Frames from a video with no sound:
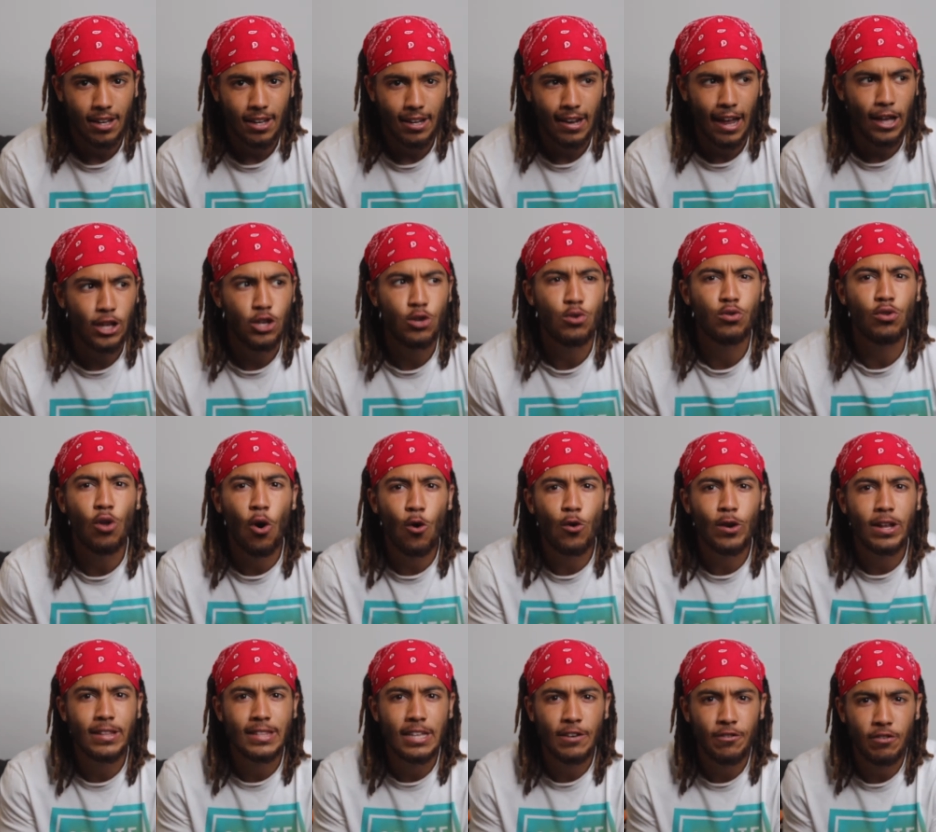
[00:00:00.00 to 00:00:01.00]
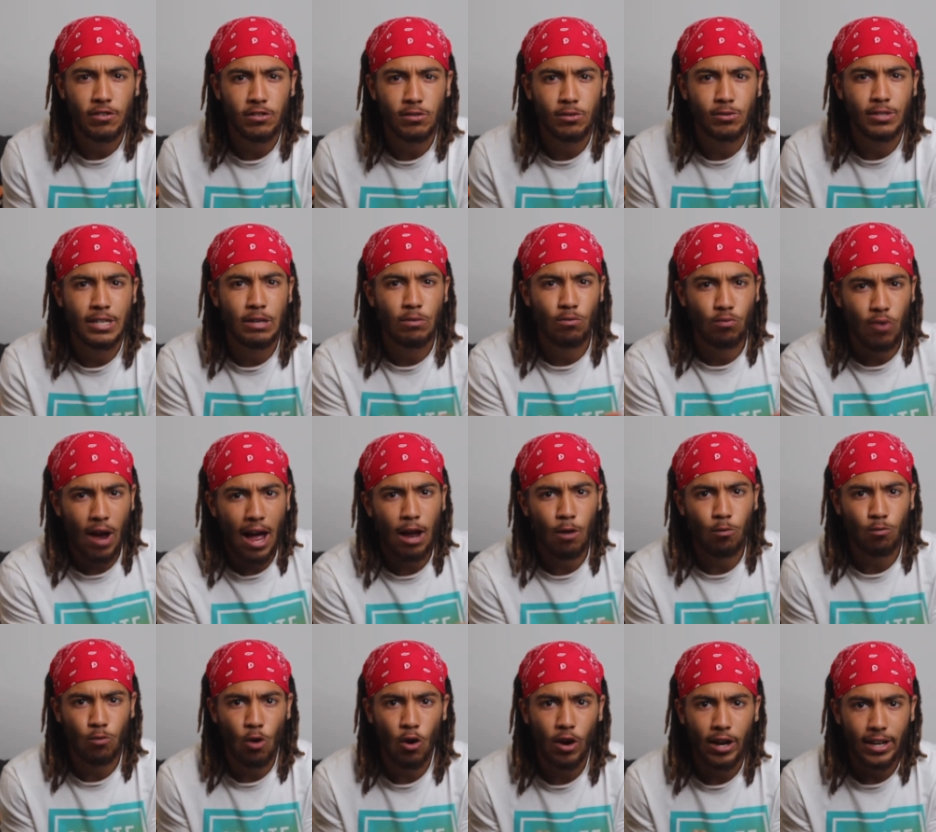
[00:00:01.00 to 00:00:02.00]
Like, you know the difference between right
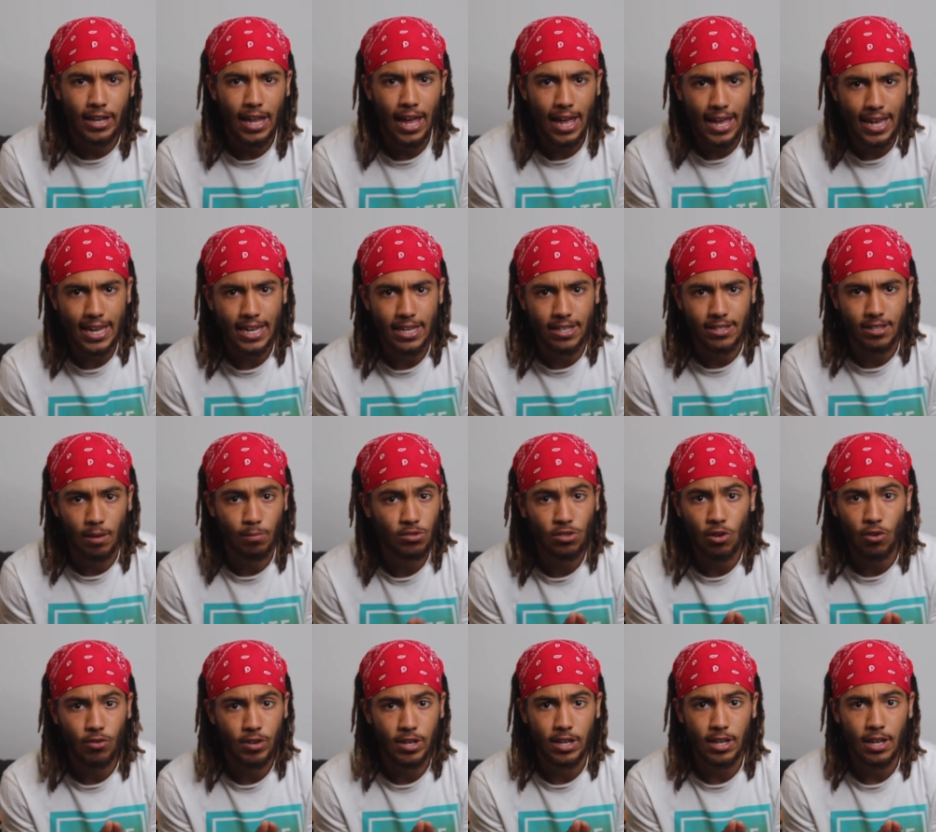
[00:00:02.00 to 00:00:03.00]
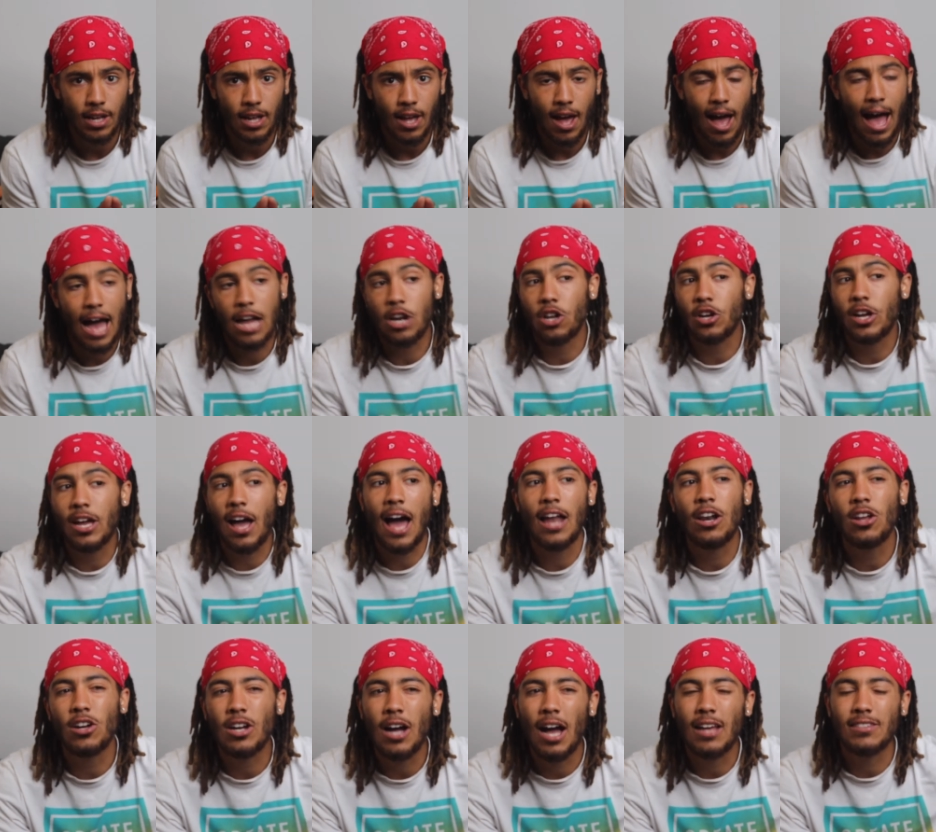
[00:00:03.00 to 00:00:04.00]
and wrong at that age. I'm sorry. I look at, I
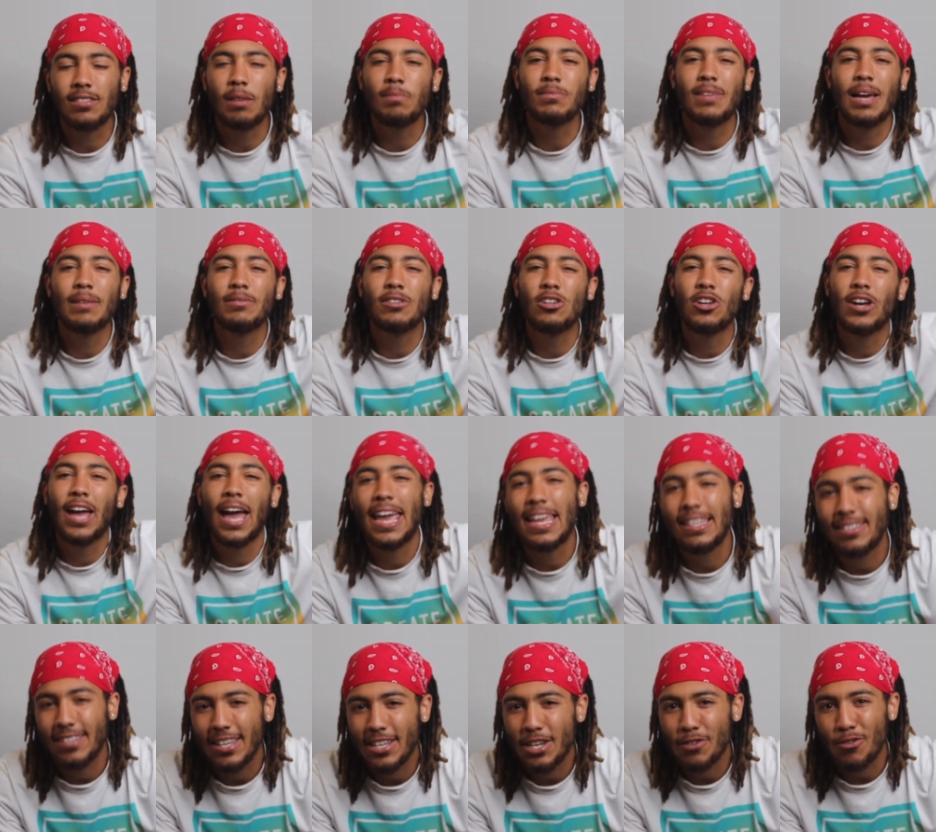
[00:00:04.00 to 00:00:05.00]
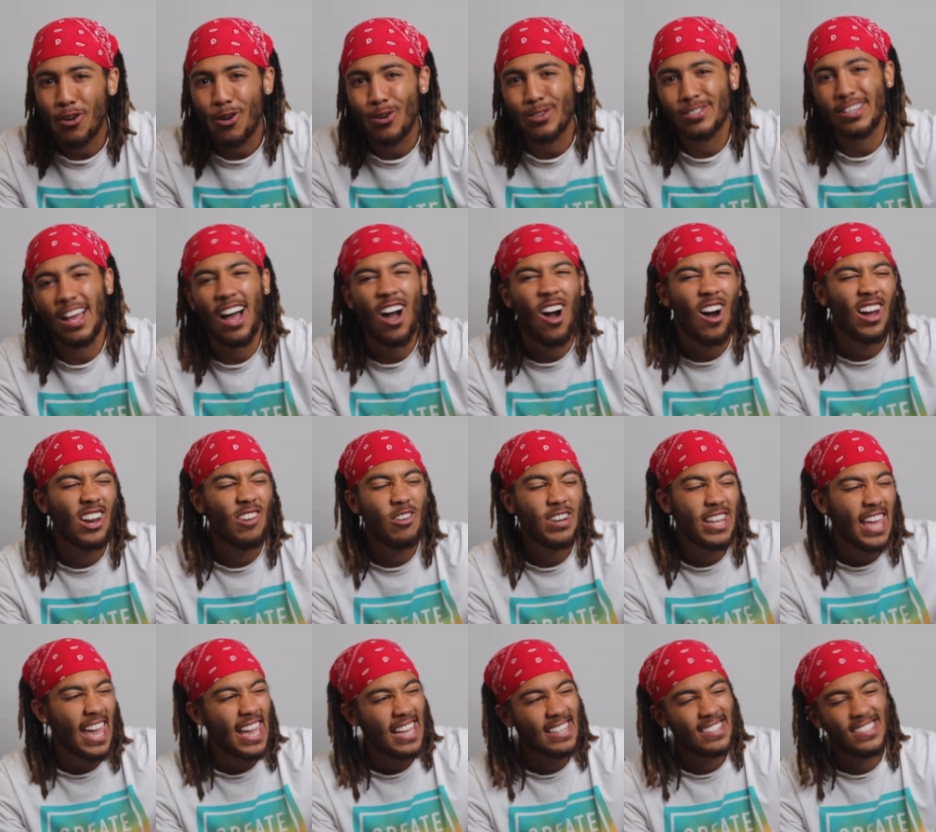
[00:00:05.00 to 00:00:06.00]
look, sometimes I look at eighteen year olds like, oh, they're
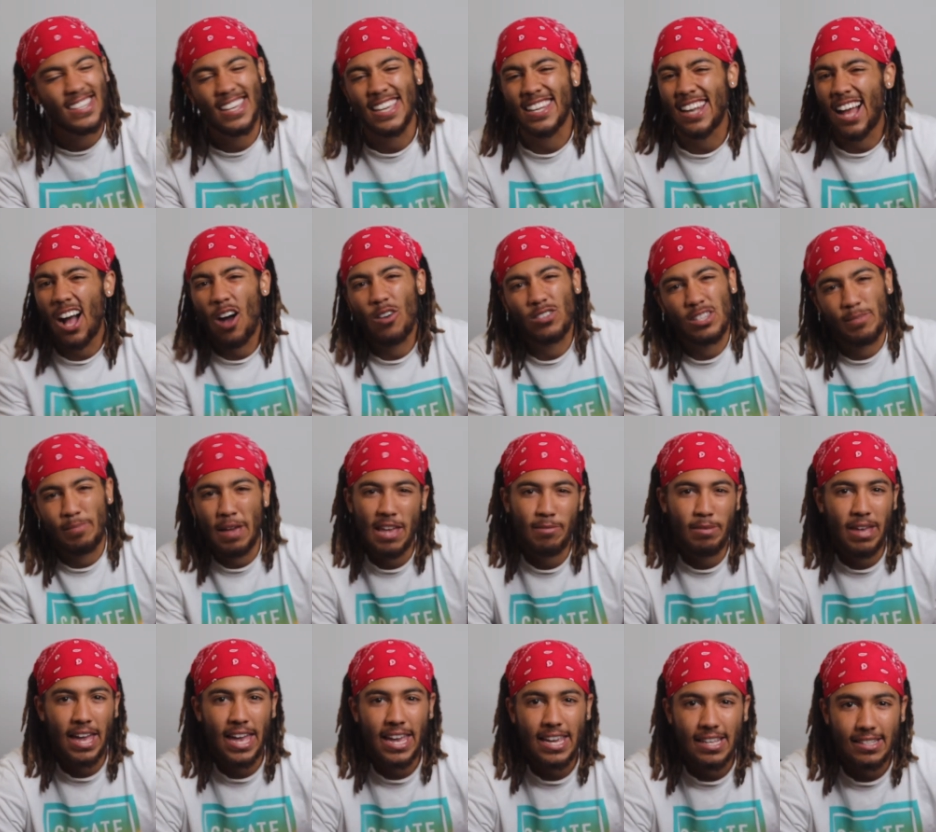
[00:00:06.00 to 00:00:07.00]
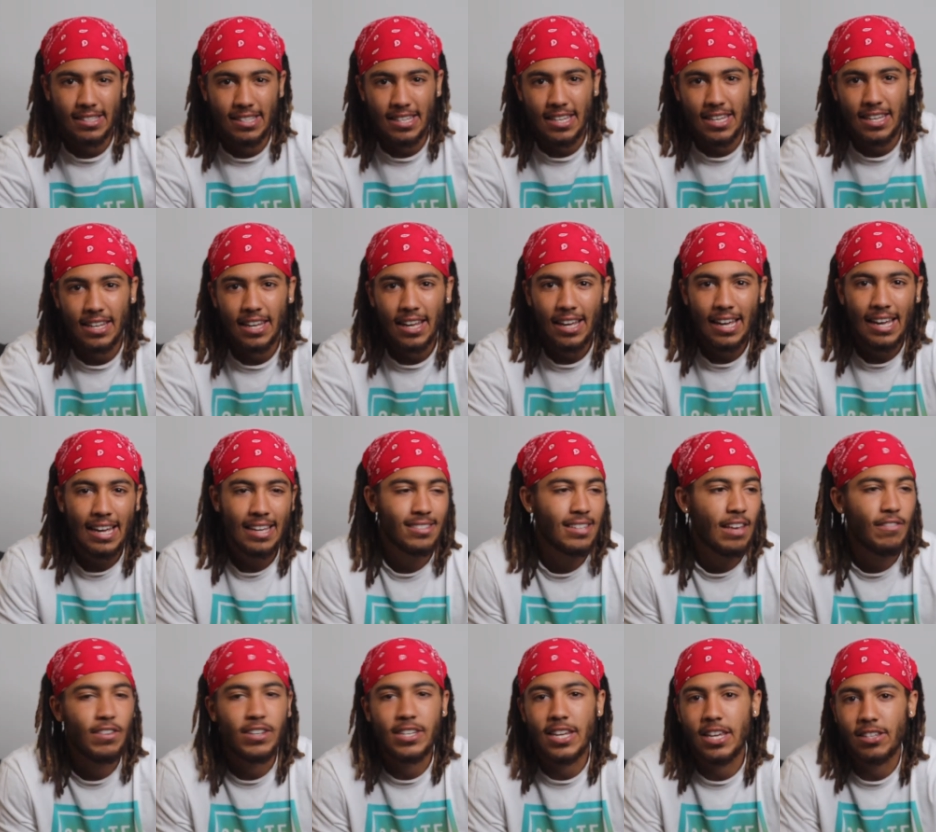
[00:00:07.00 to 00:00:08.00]
only eighteen. Like, I was a baby at eighteen,
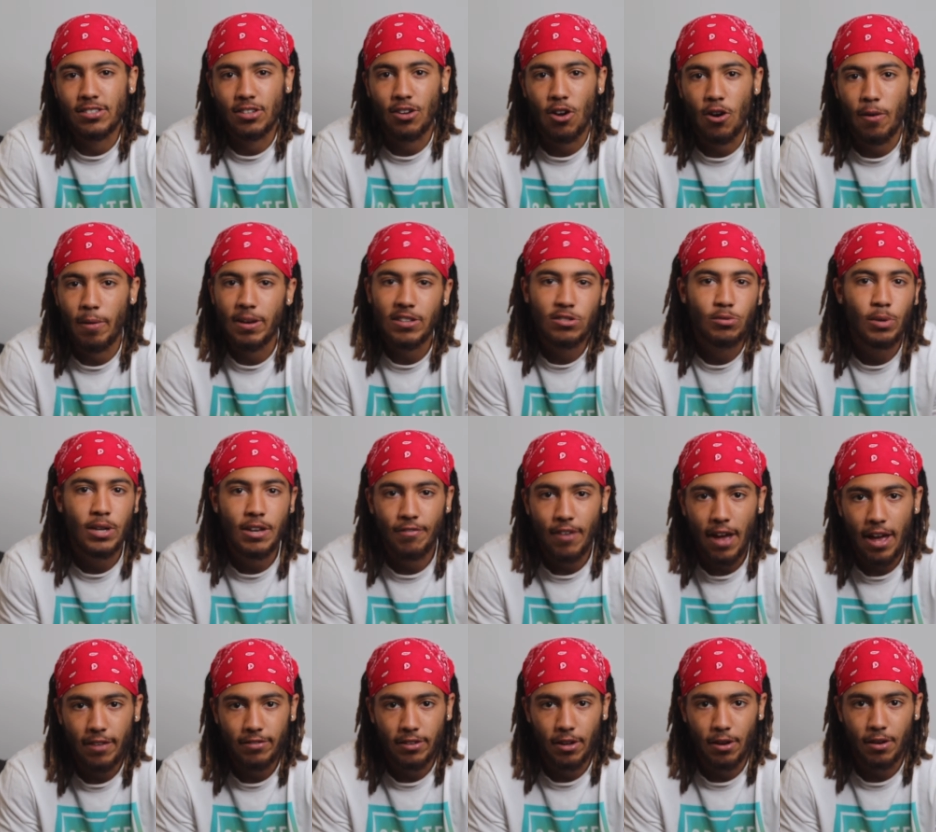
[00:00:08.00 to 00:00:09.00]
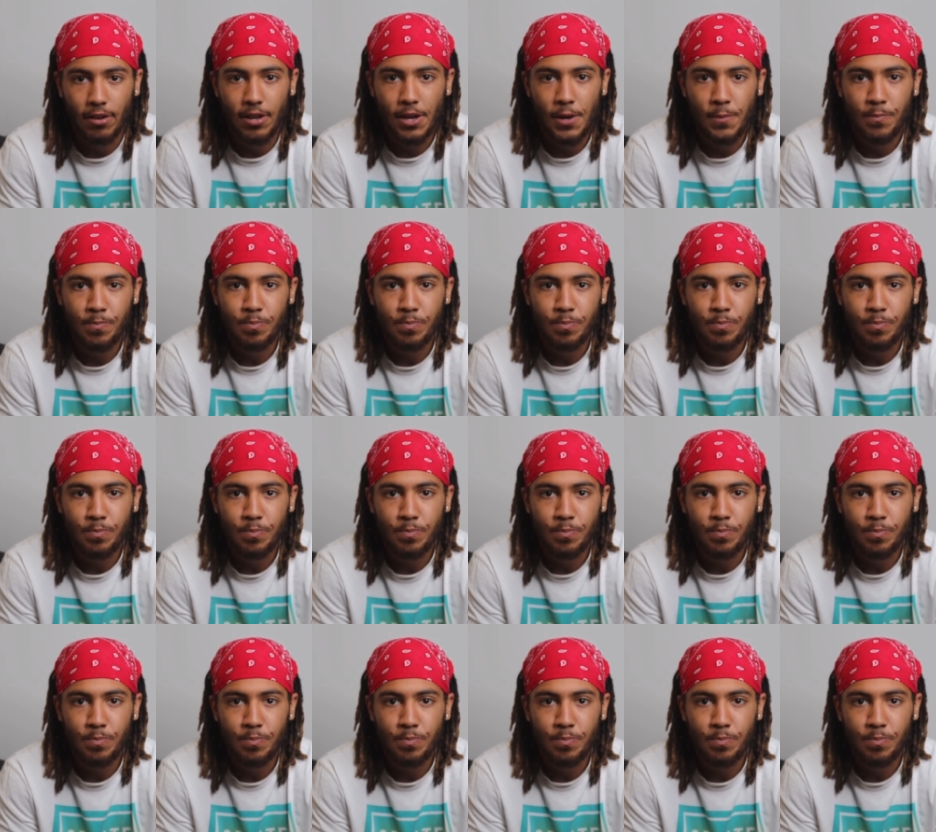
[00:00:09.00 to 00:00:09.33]
seven years ago. Man's twenty-five now.